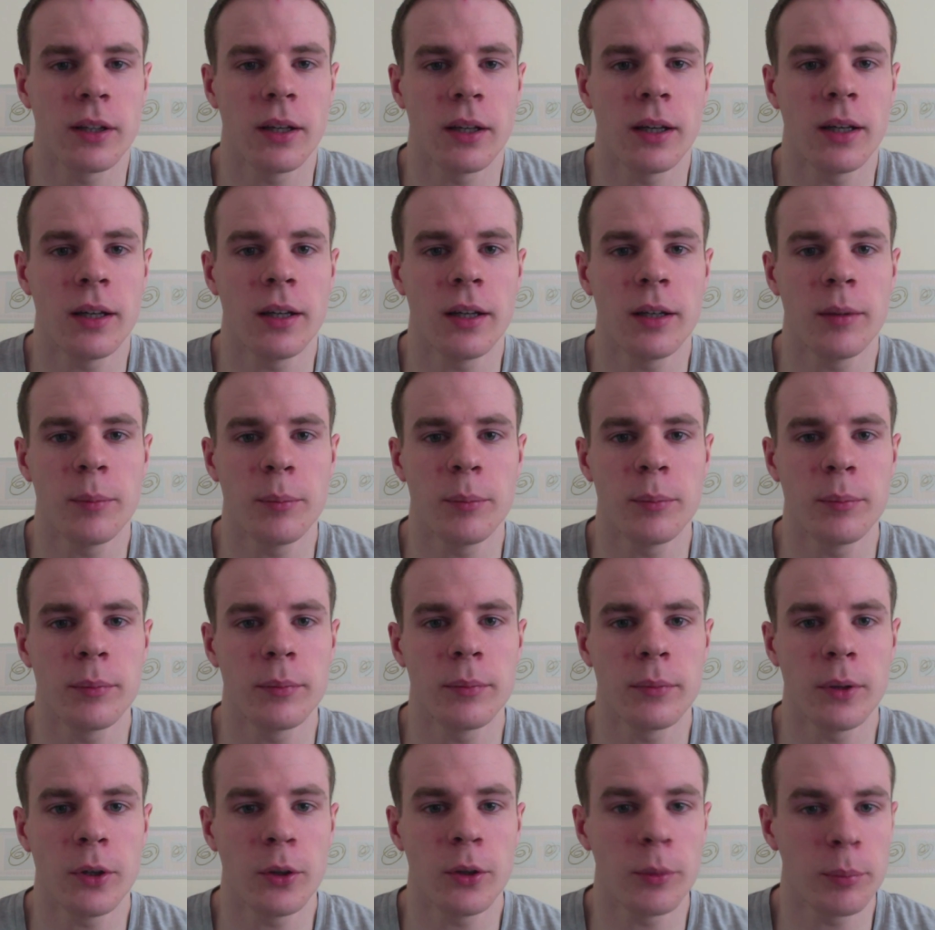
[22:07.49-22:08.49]
I
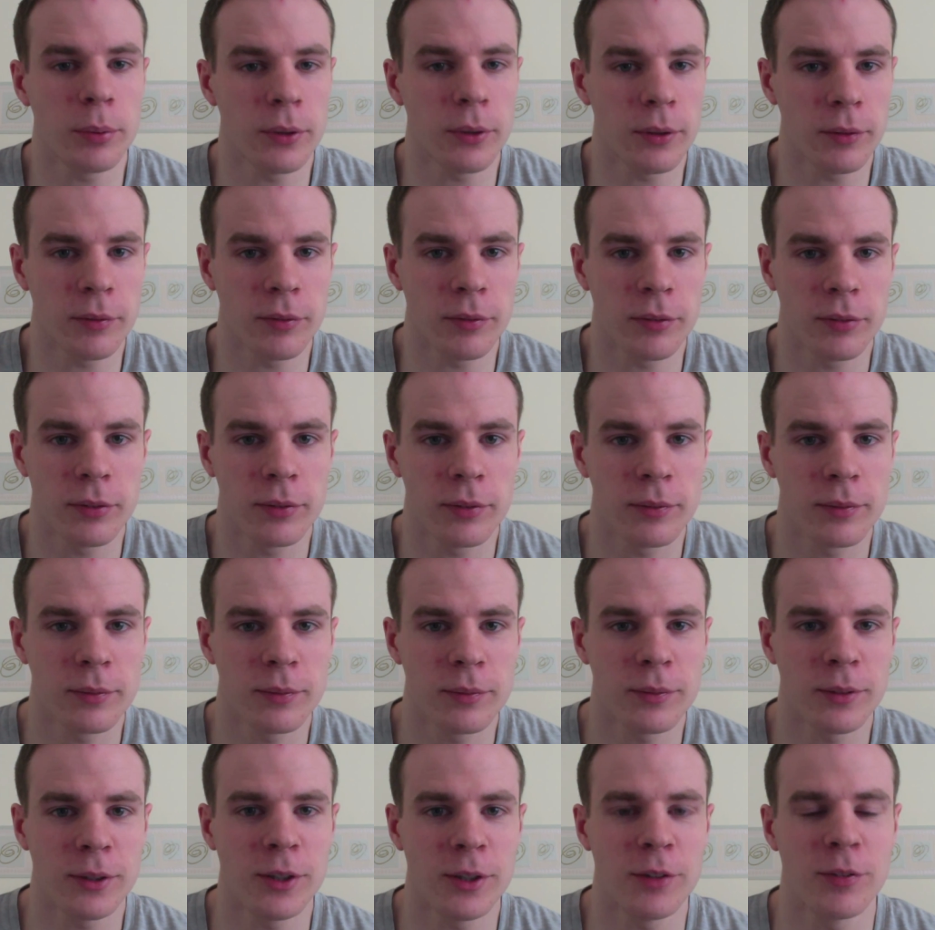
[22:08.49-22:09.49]
hope you've
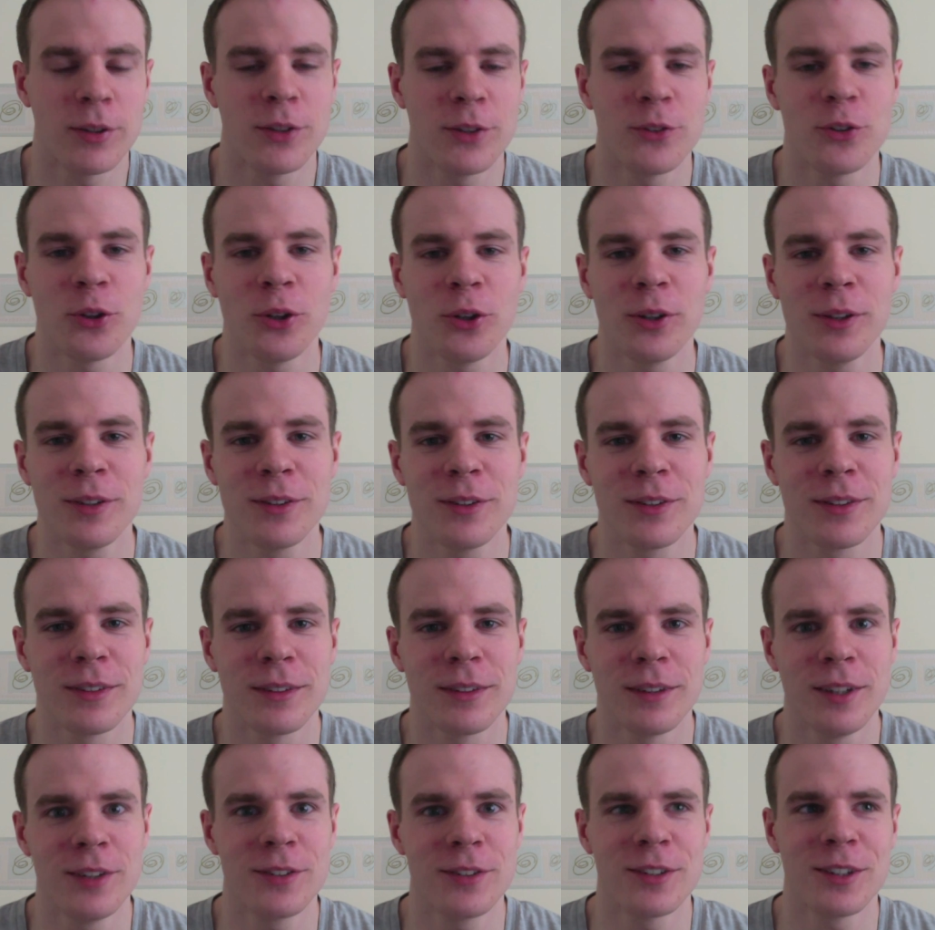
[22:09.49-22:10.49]
enjoyed
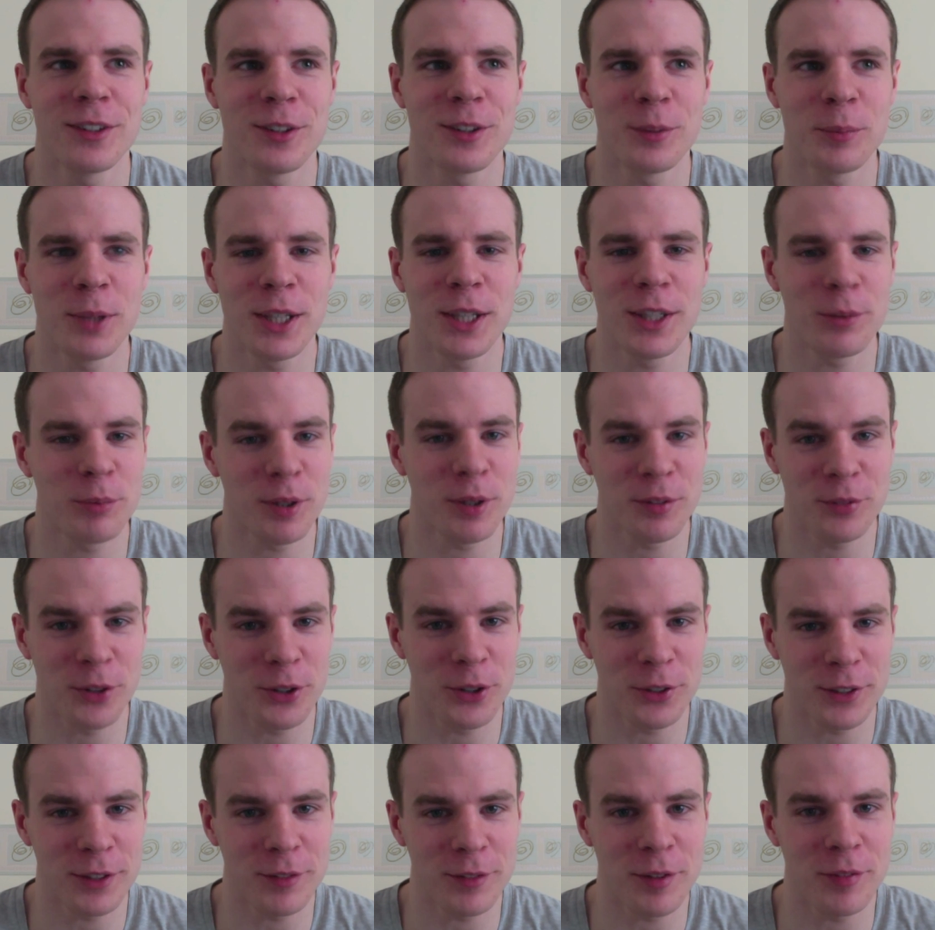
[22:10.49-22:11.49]
listening to me. It's my
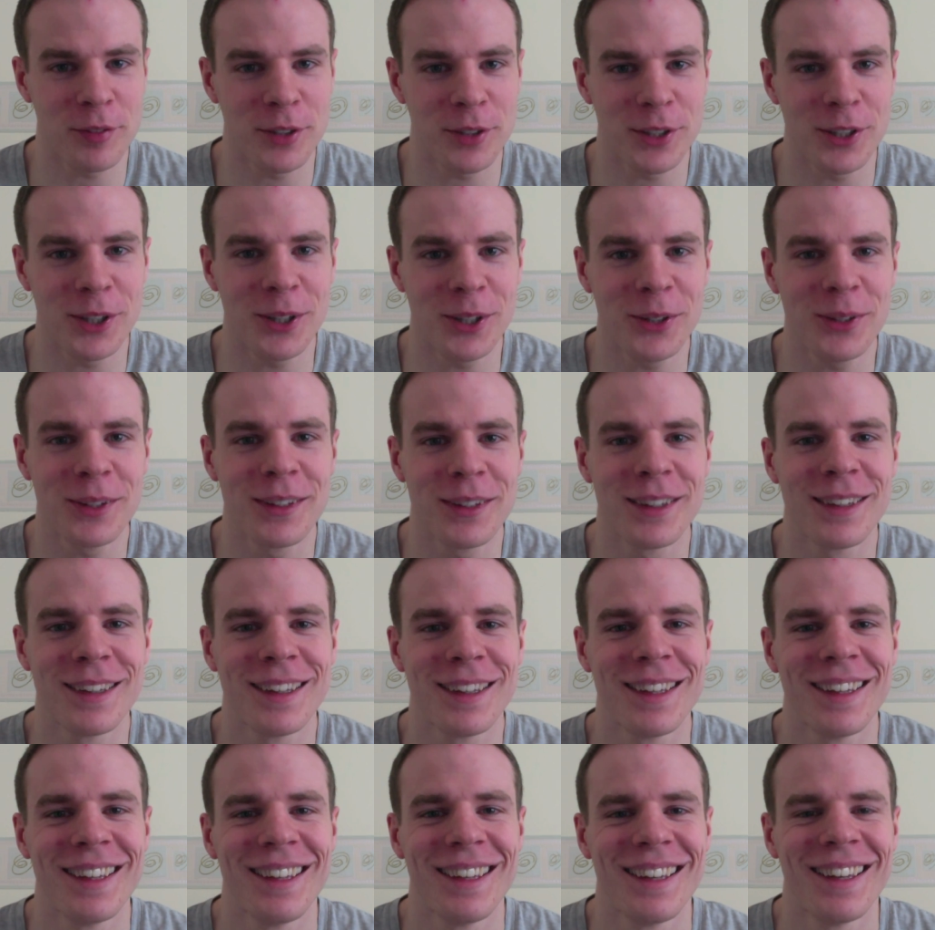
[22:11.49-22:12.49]
first ever video,
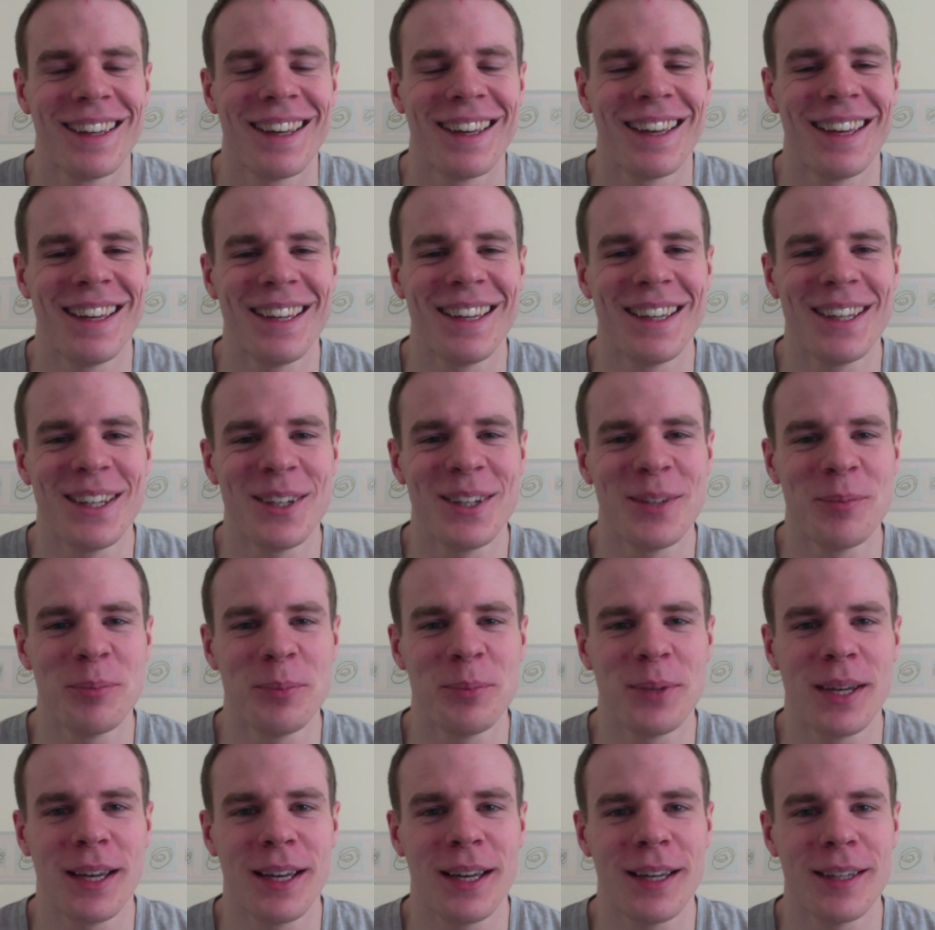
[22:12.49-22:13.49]

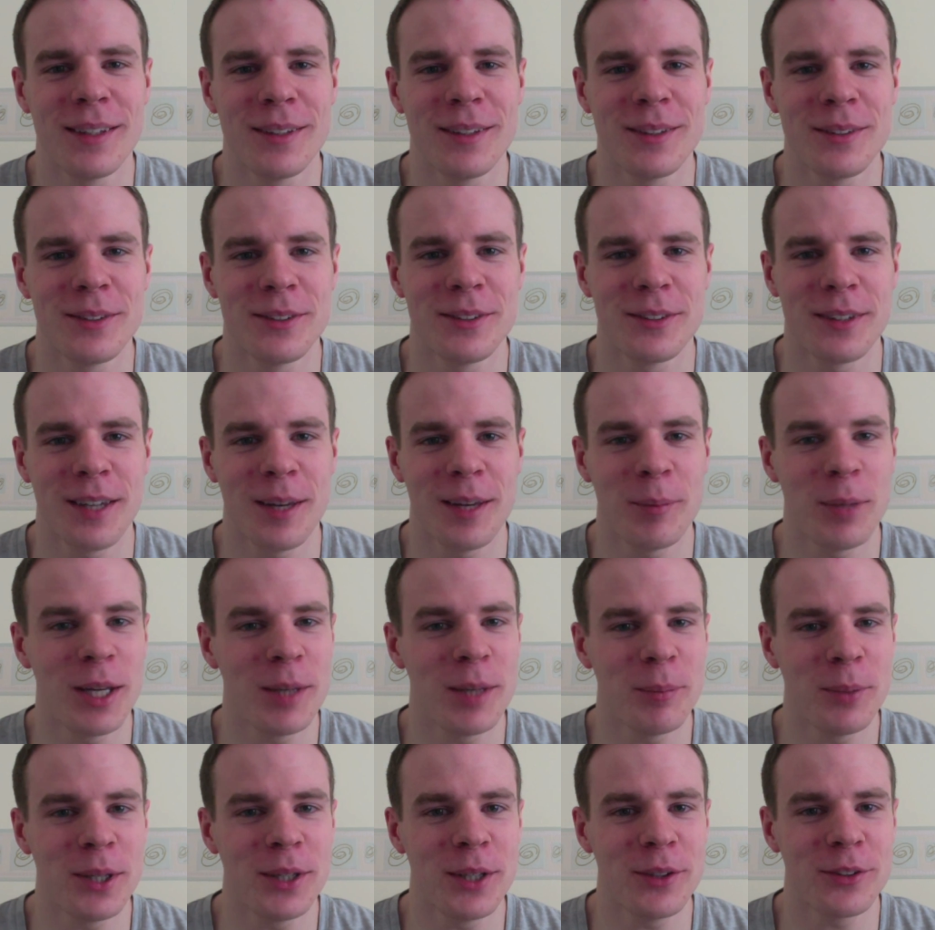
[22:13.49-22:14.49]
and I
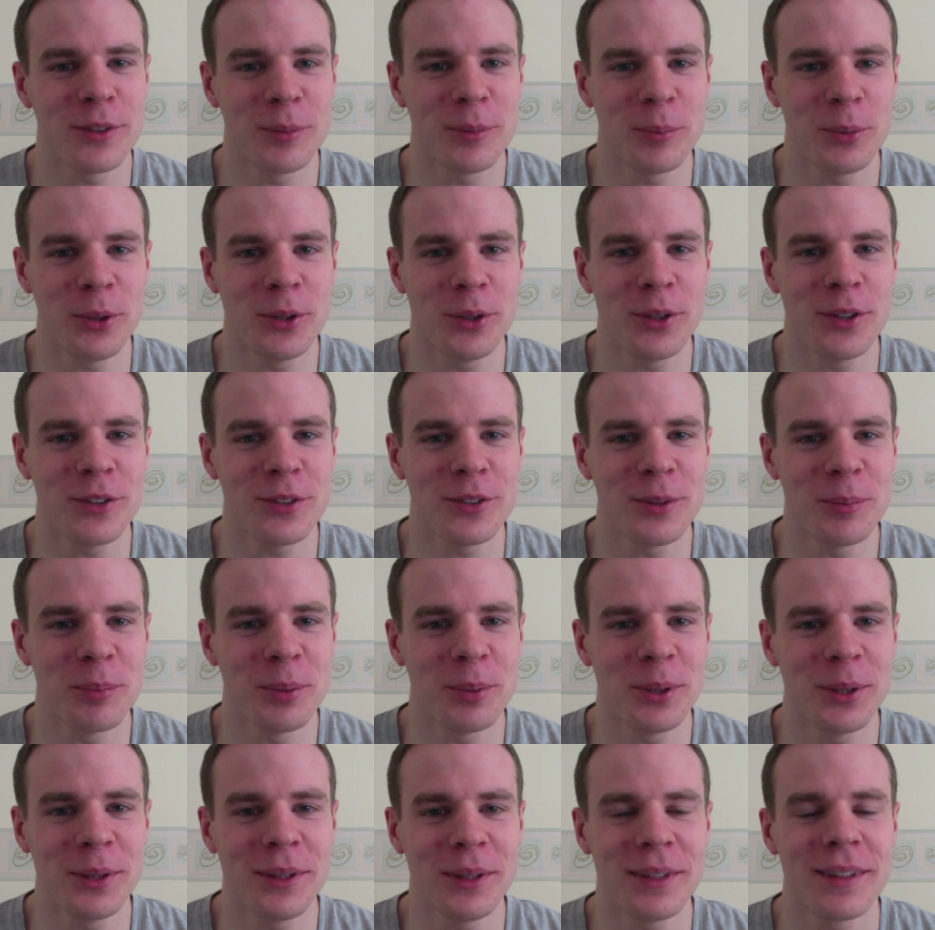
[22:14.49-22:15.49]
might make some more at some
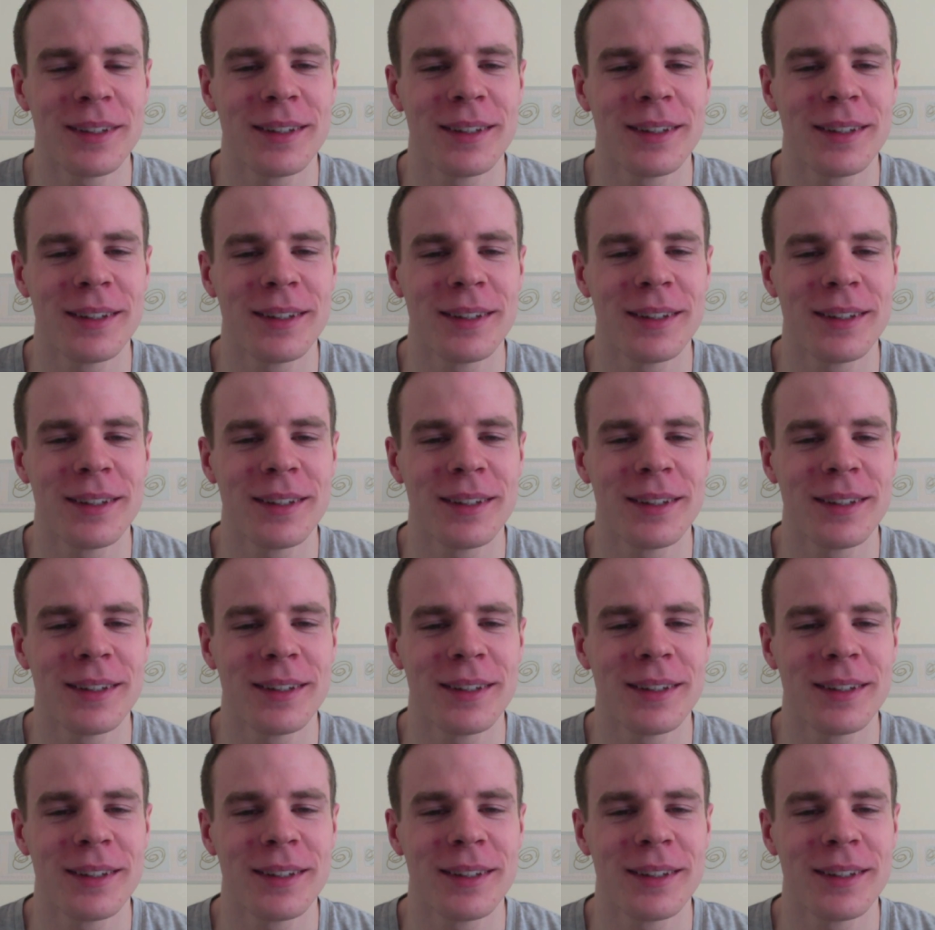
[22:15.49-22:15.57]
point.